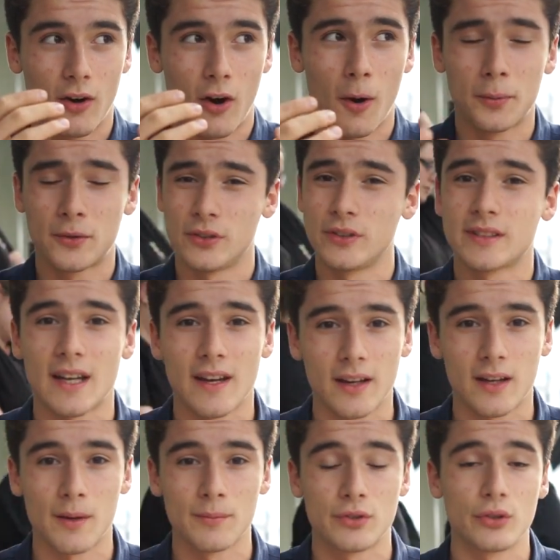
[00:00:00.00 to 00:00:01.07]
opportunities kind
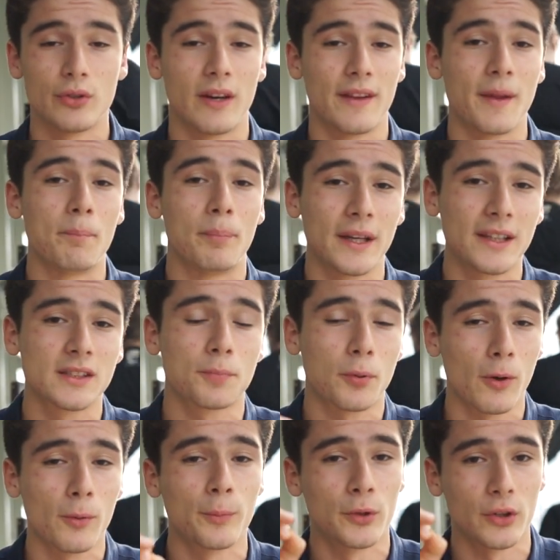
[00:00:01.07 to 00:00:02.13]
of come to you, and the biggest
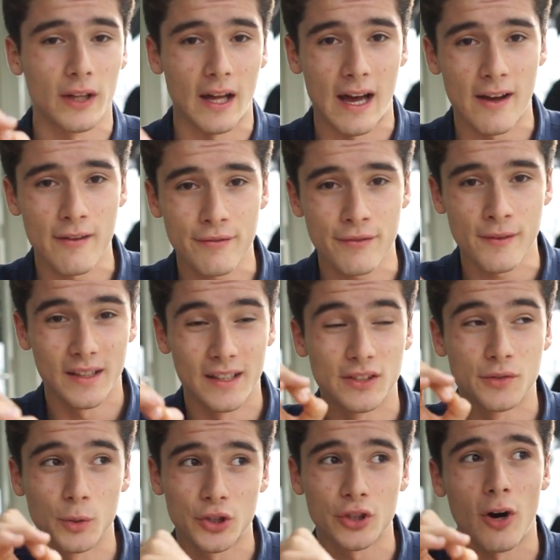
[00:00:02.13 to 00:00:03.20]
problem you'll have
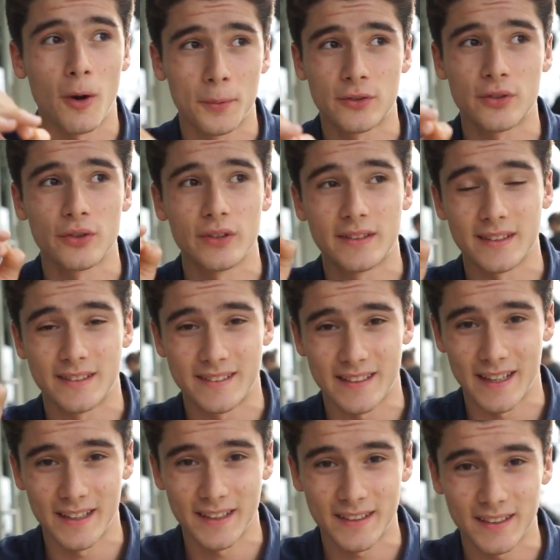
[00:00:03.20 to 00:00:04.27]
is which opportunity to
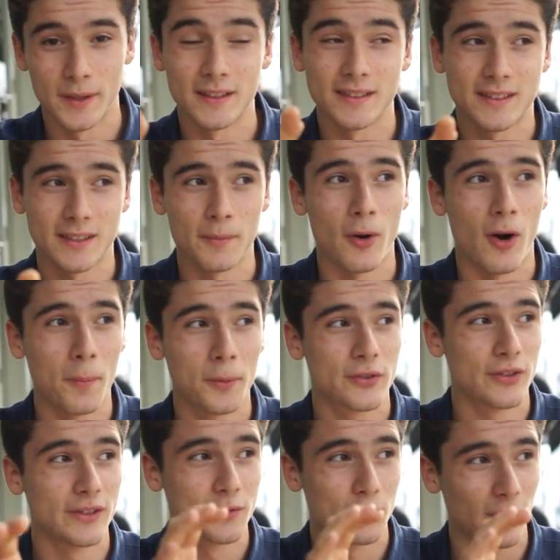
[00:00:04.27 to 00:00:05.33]
take, because some
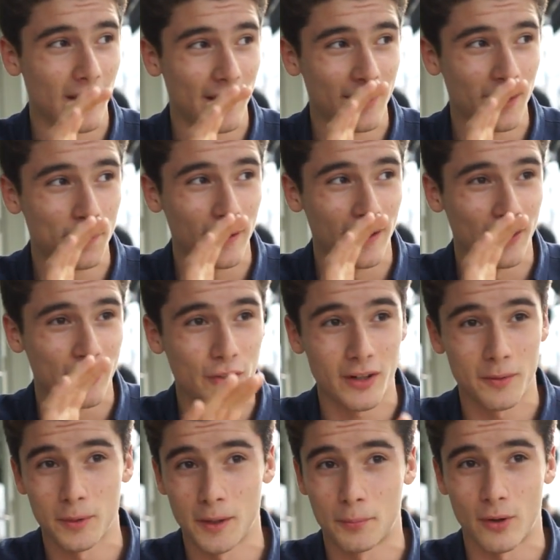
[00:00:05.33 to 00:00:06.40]
opportunities will end up
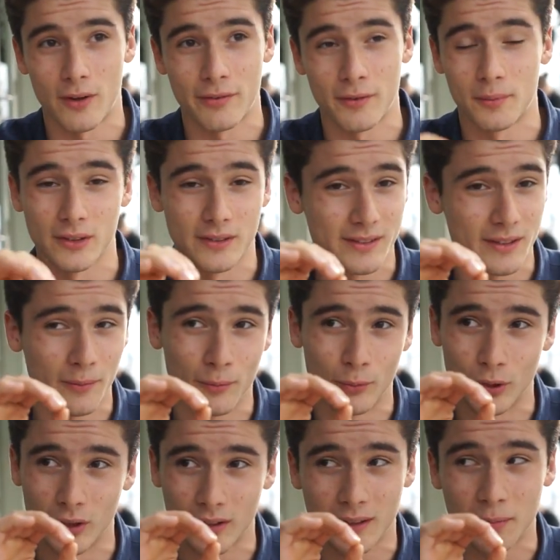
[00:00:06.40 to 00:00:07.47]
incredibly profitable, some
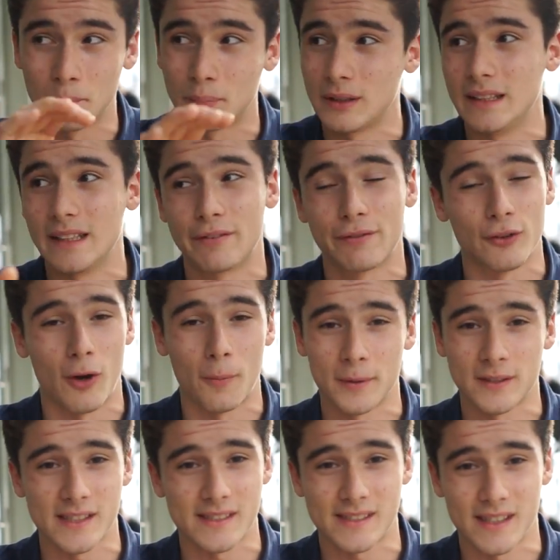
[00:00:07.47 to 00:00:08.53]
will completely flop,
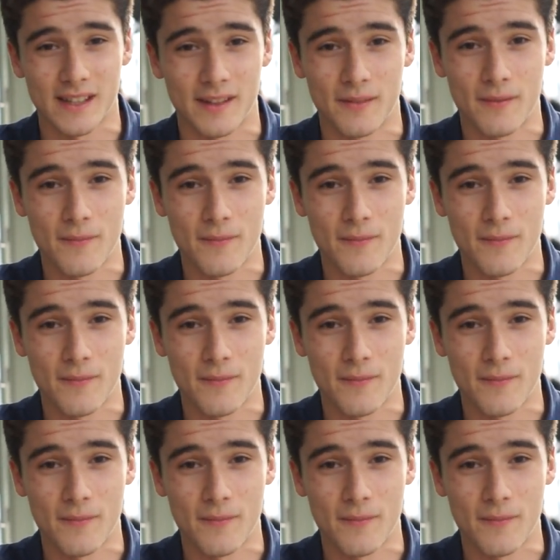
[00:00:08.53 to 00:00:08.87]
as I said.